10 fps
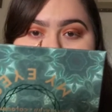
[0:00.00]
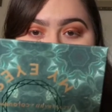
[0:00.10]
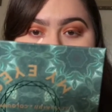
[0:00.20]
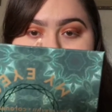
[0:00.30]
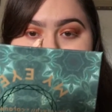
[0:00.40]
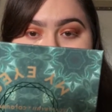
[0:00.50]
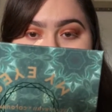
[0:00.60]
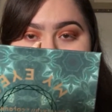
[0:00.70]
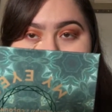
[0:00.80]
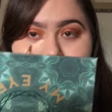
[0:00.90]
And this is
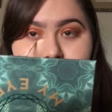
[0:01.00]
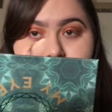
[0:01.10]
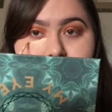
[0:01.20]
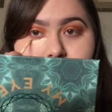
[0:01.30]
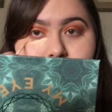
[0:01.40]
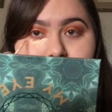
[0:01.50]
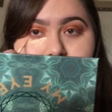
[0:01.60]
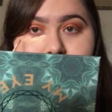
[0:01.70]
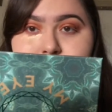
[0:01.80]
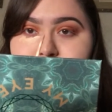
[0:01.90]
in the shade
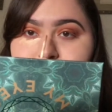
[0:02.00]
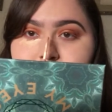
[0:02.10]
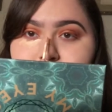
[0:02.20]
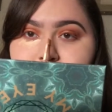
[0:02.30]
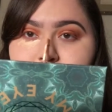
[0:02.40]
Light 18.